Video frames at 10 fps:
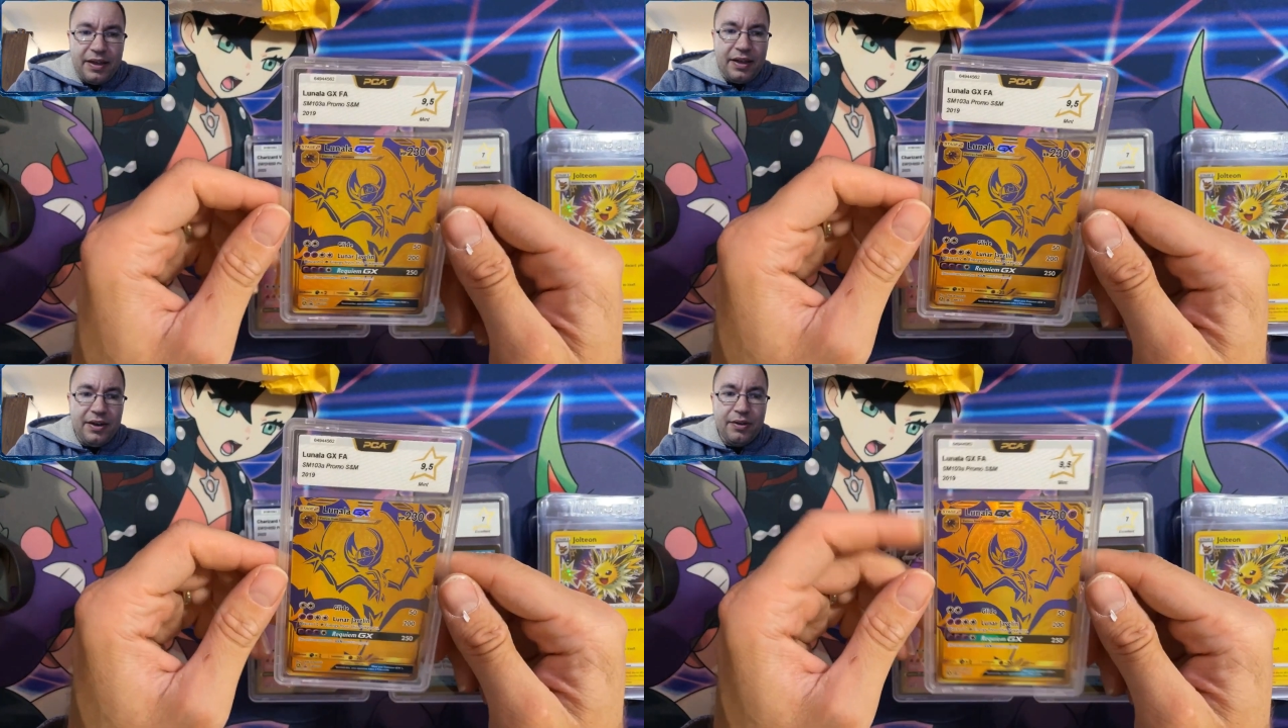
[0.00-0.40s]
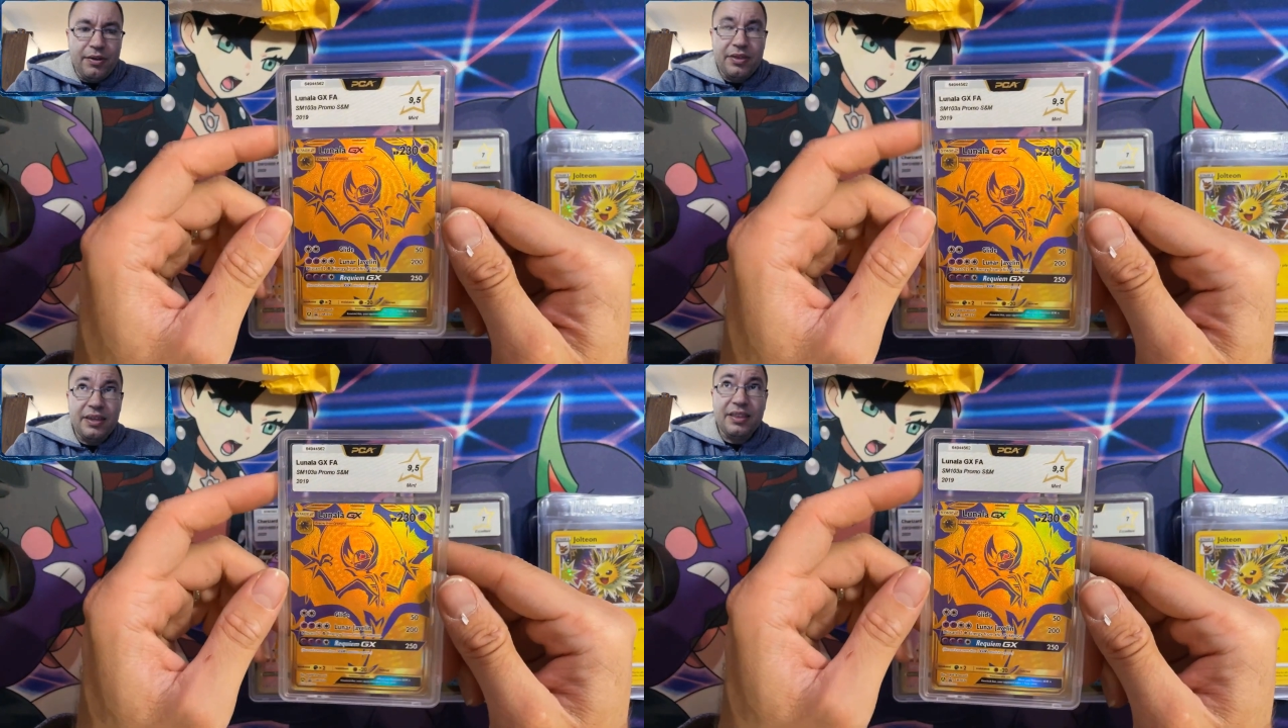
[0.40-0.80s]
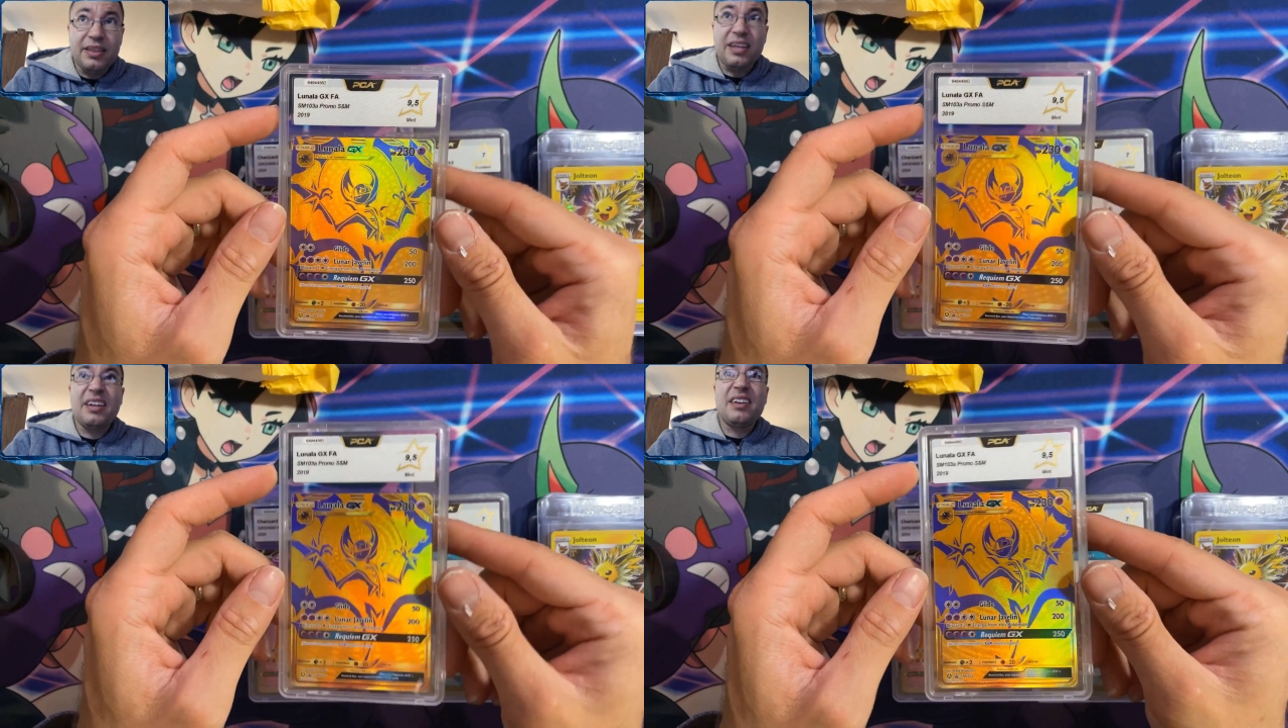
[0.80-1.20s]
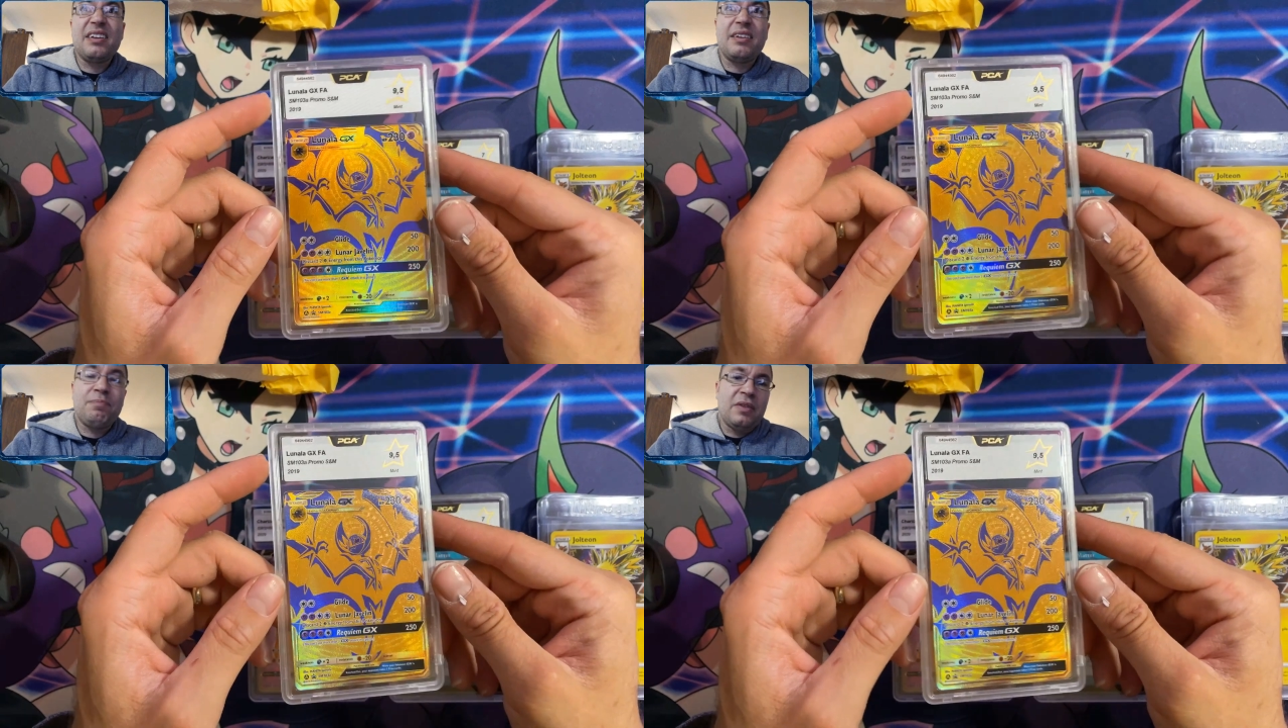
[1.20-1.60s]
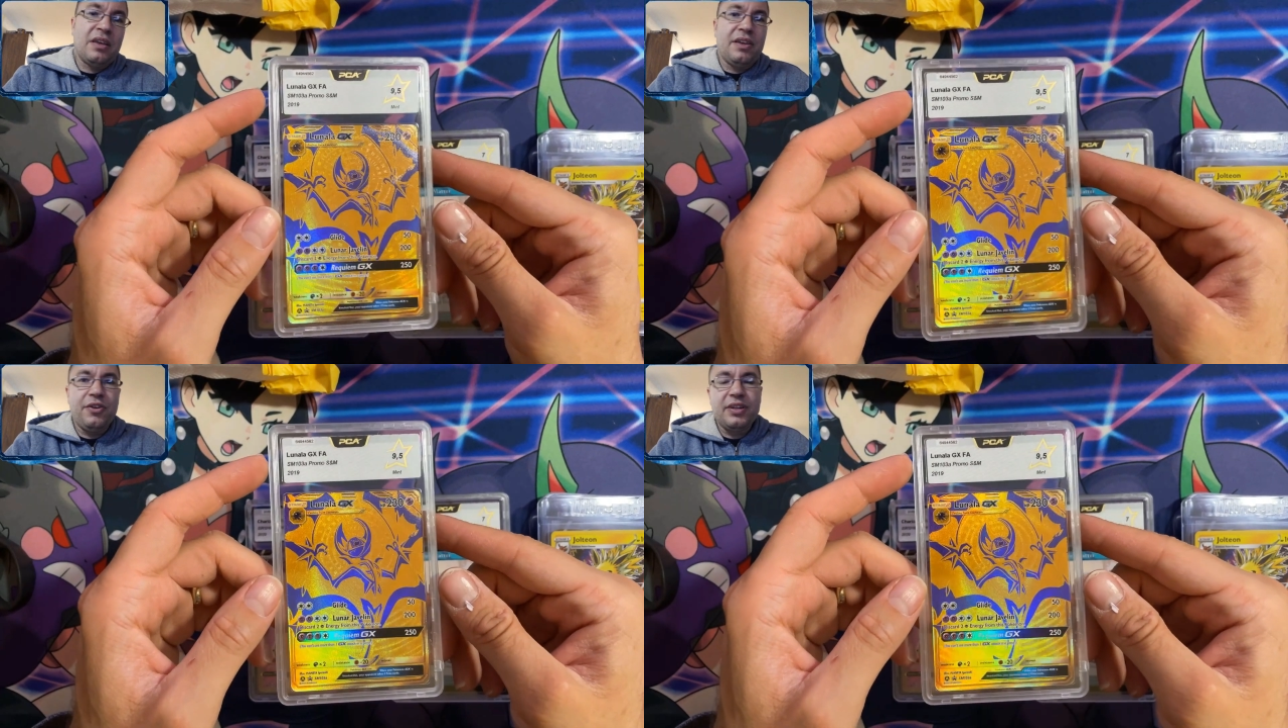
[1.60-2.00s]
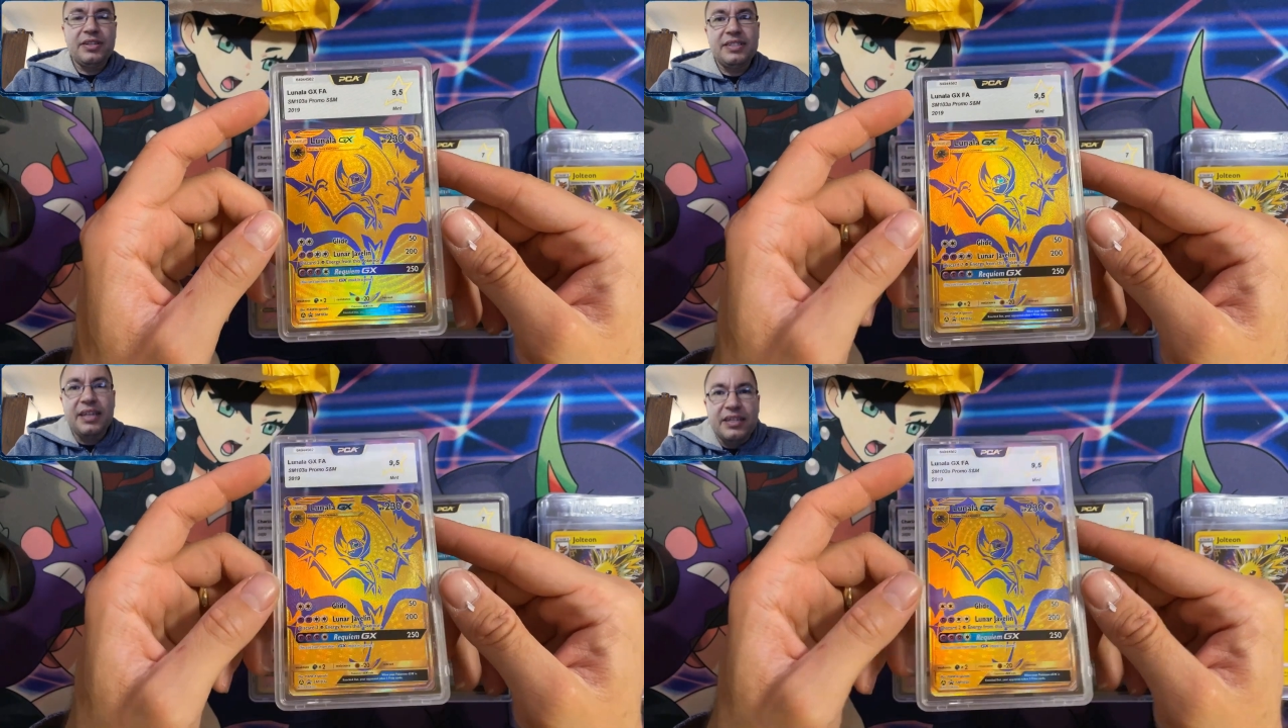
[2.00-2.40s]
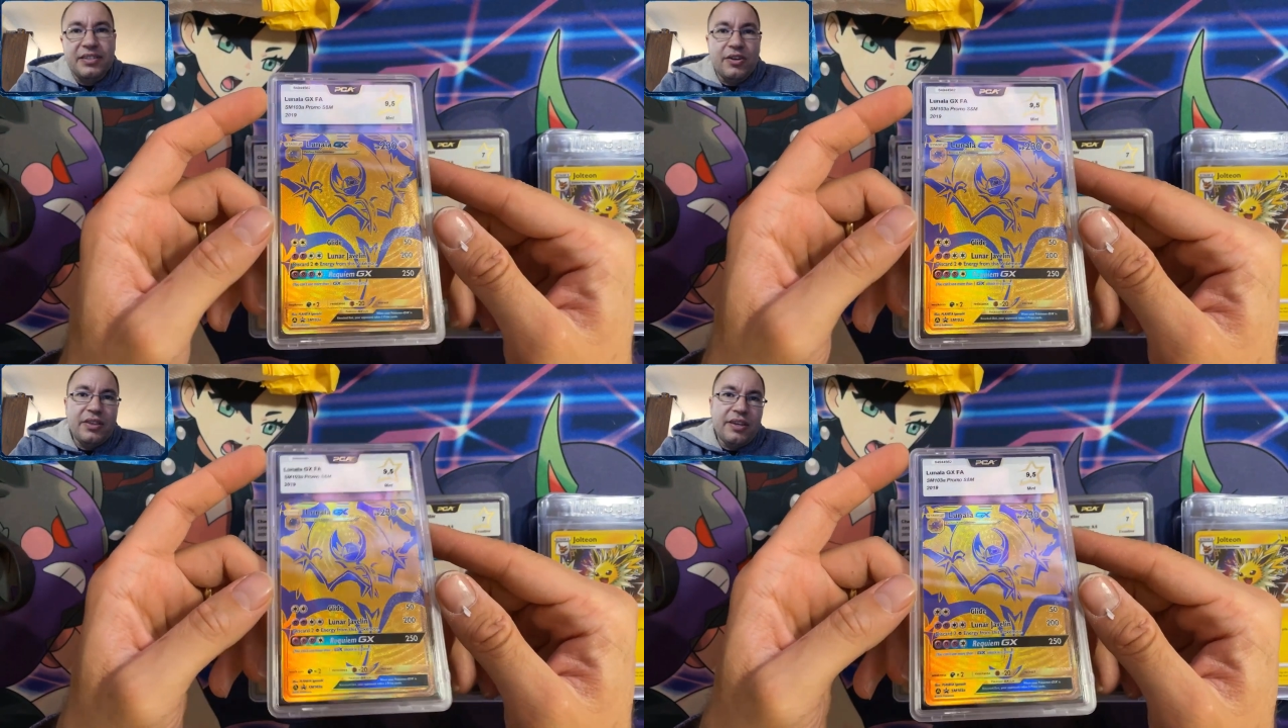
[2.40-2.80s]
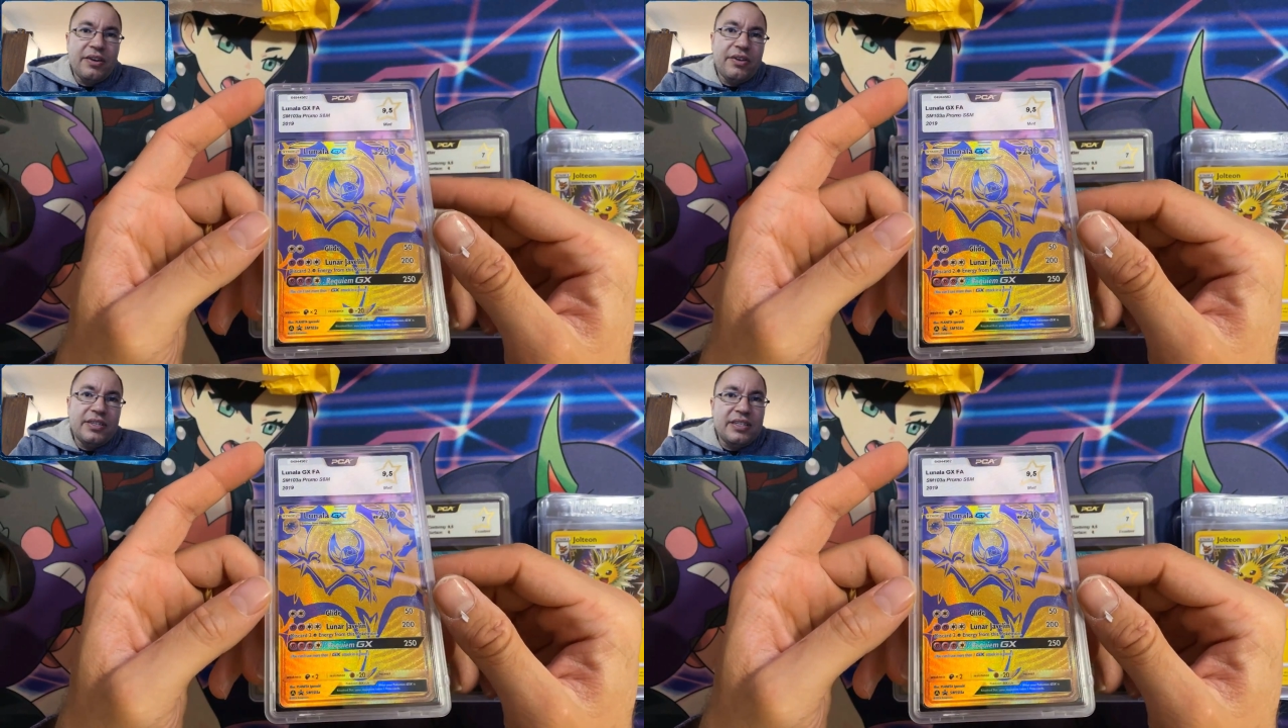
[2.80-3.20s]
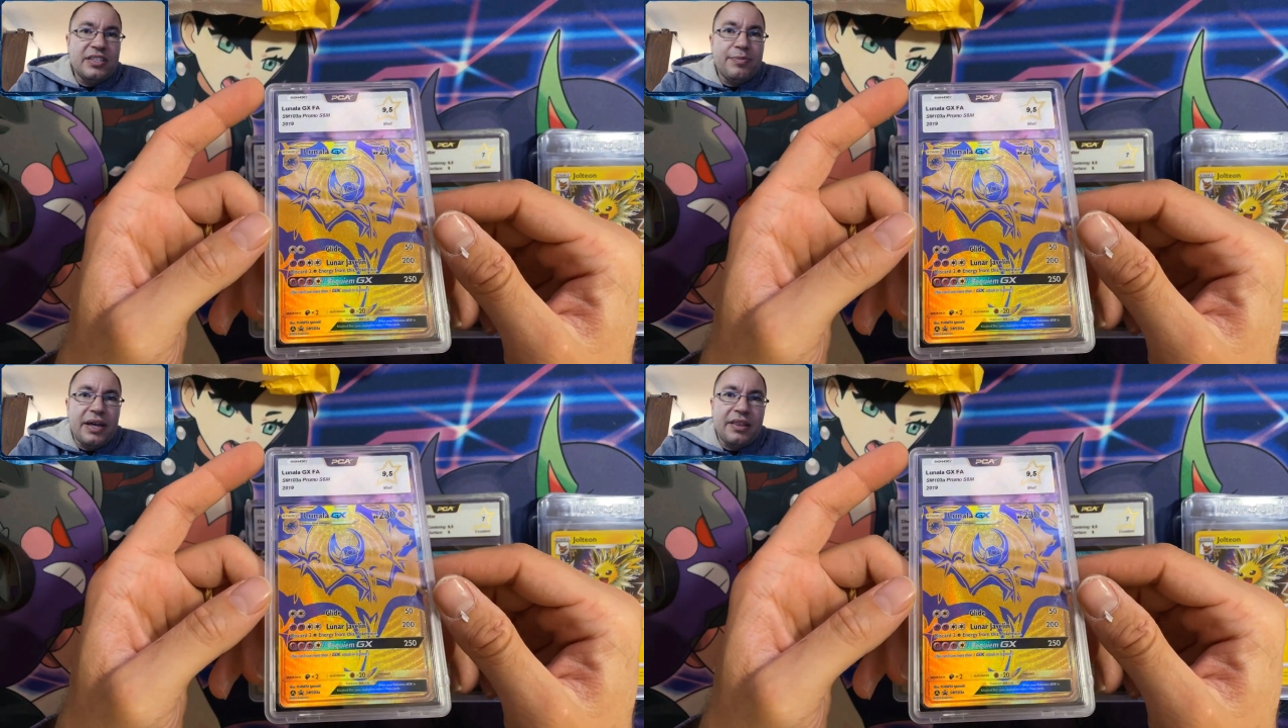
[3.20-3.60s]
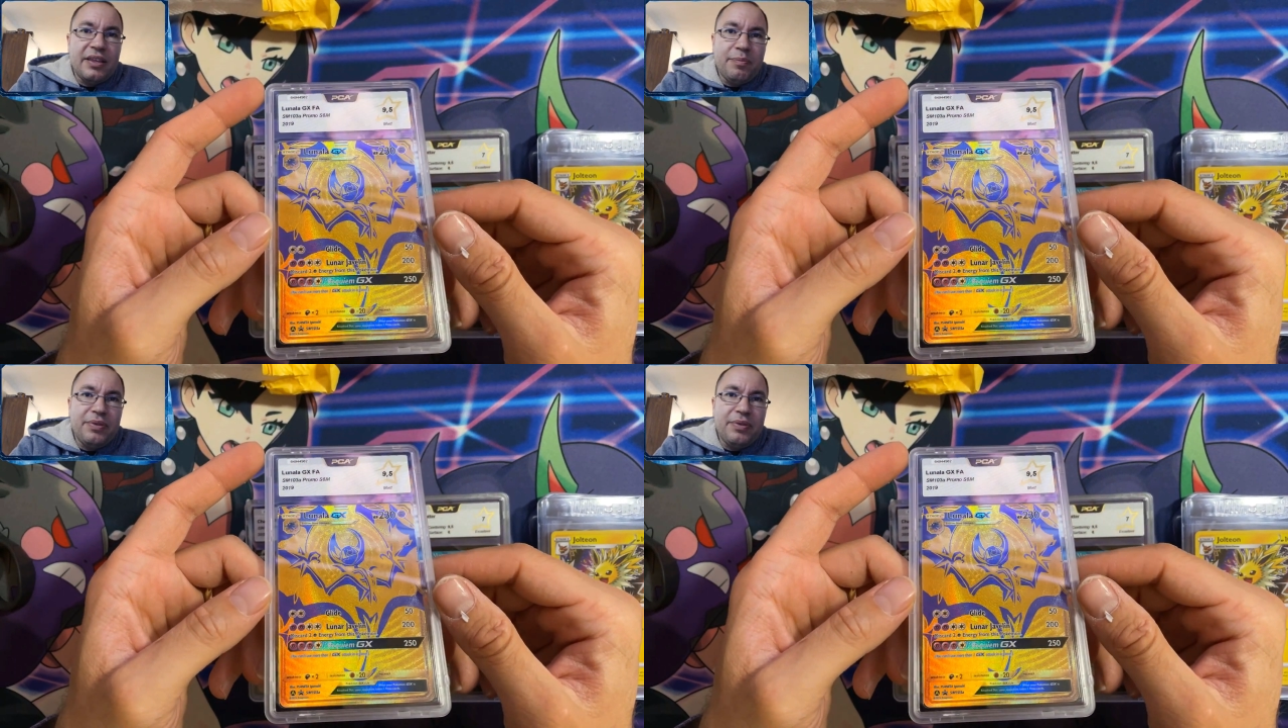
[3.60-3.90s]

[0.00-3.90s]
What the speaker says: Another thing that you could see it as a good thing, or you can see it as a bad thing.